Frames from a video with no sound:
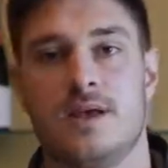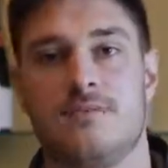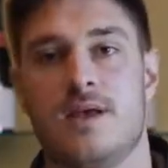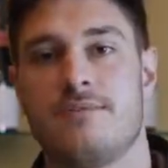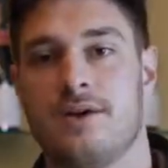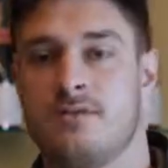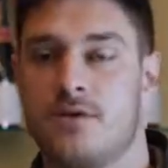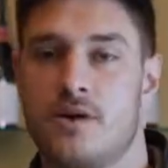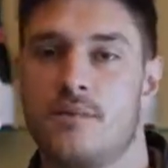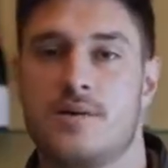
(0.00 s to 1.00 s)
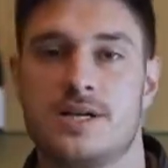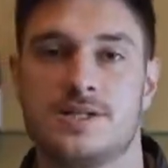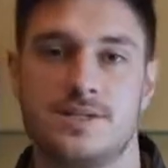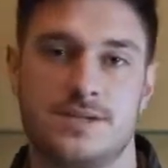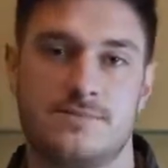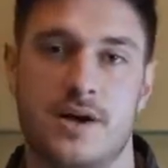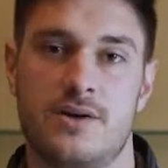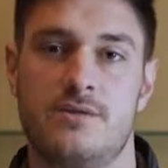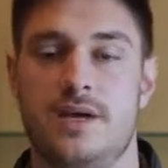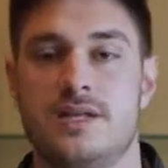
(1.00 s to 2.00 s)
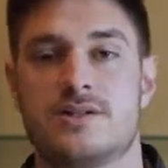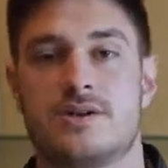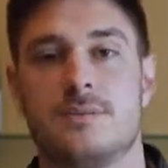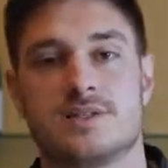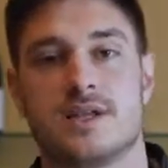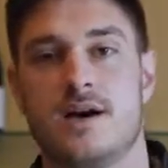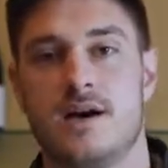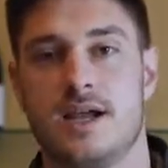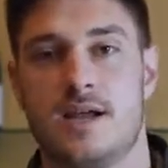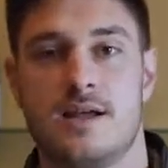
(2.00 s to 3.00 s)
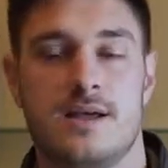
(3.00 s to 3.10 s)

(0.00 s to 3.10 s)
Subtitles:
If you have any follow-up questions, by all means drop us a line,